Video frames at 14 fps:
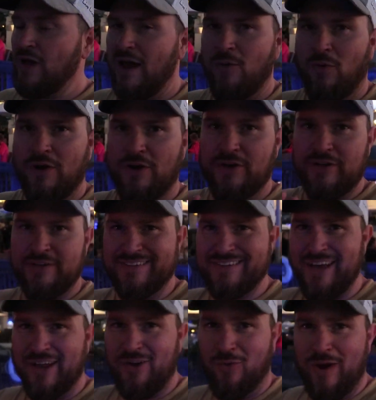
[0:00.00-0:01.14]
I wanted to just
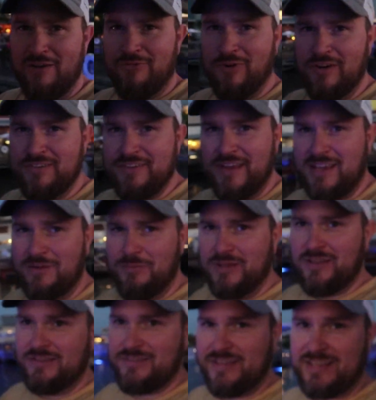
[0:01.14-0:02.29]
cut away for a second
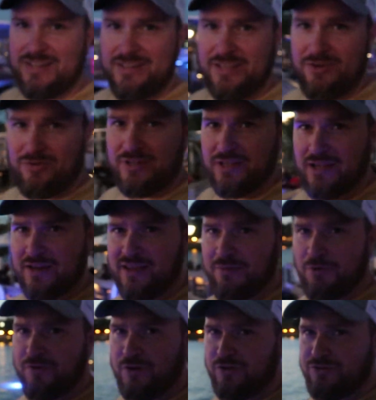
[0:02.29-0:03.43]
because, like, literally, I
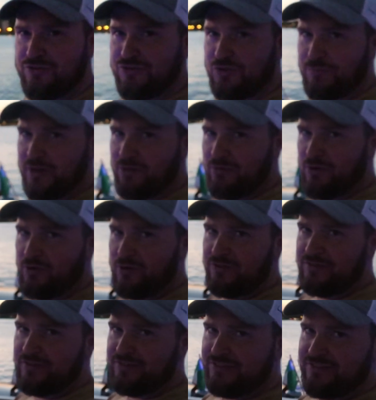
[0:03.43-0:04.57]
came over here to shoot B-roll
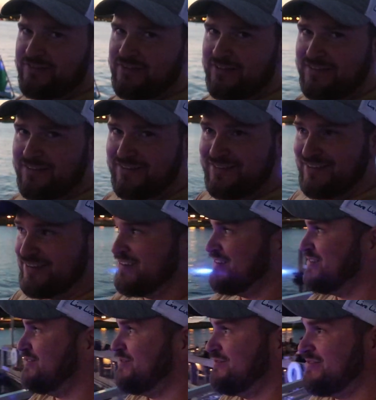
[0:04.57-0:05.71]
because this is
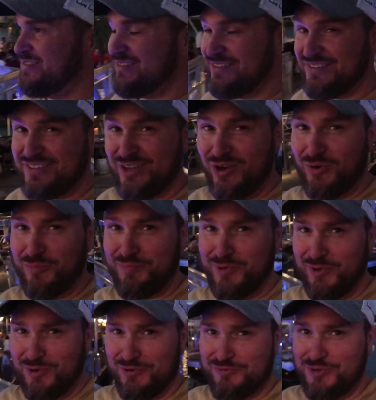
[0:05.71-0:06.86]
so
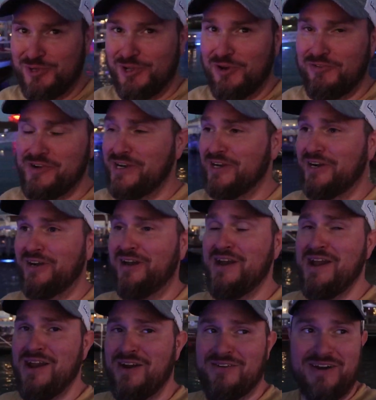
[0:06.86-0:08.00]
beautiful over here
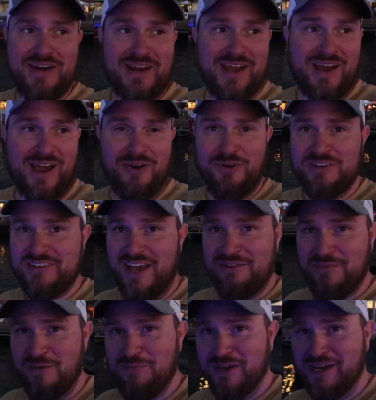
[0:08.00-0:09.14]
right now. I wish I
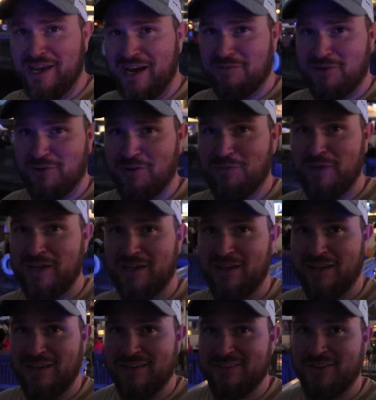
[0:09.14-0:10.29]
had my big camera with me
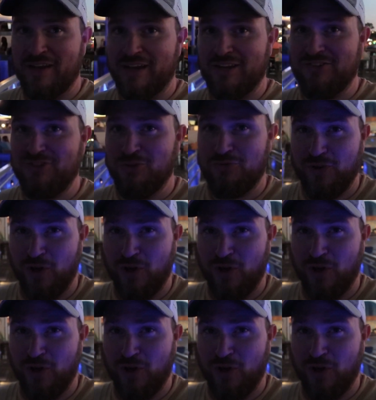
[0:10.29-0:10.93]
so that I could shoot